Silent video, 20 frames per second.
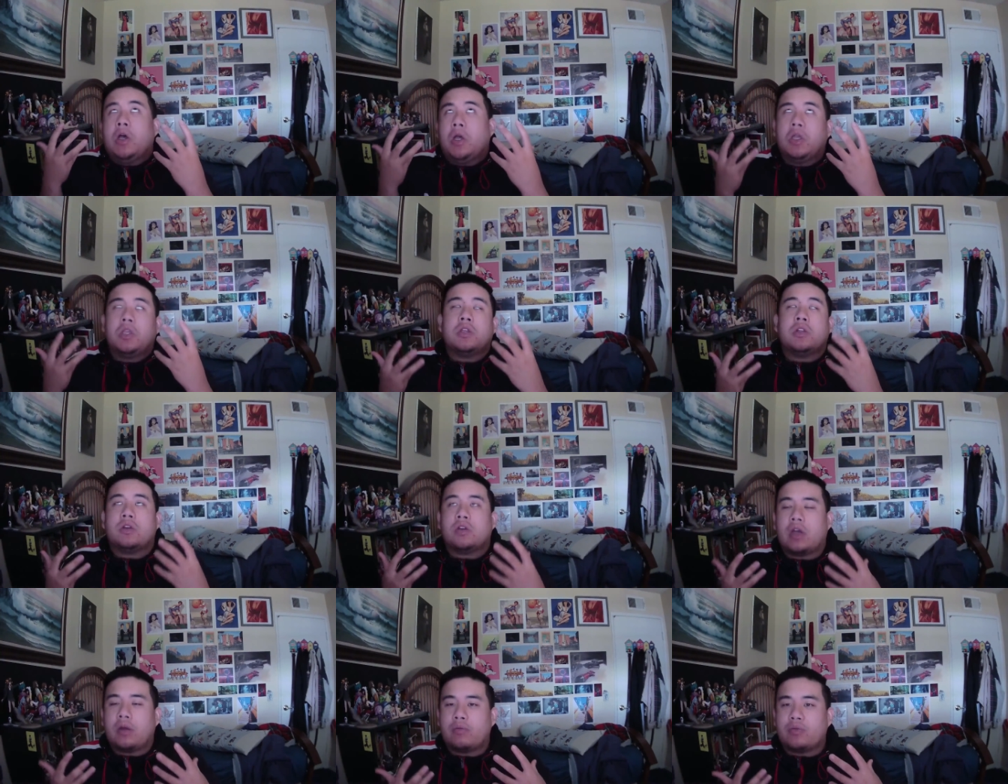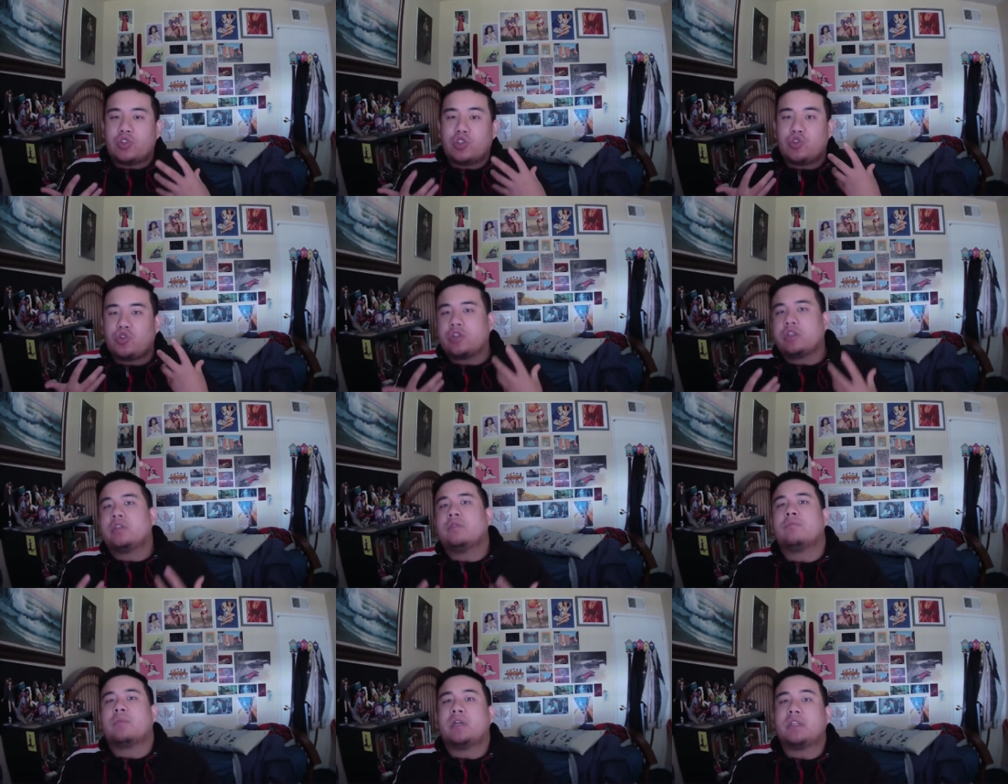you know, I'm
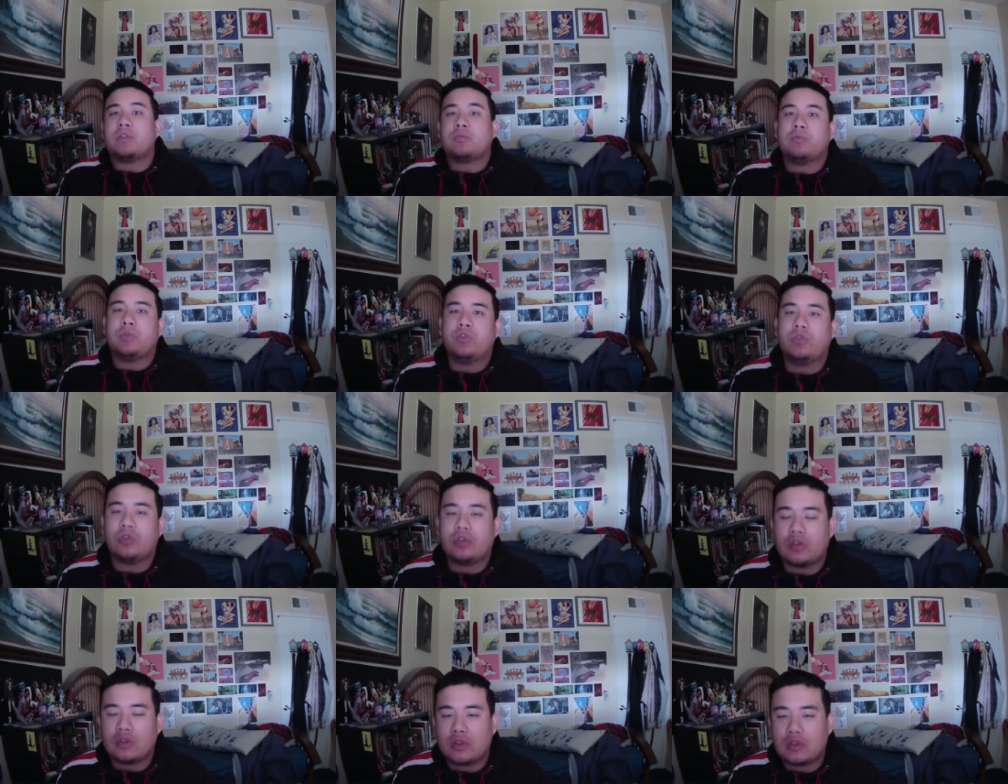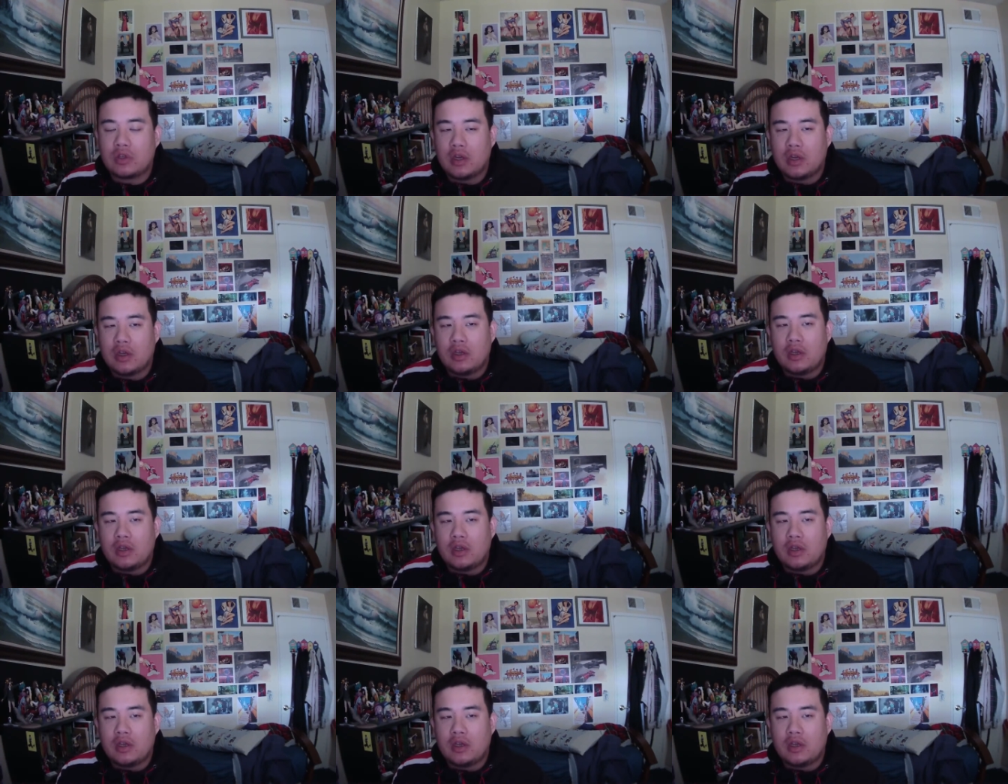stricken by the muses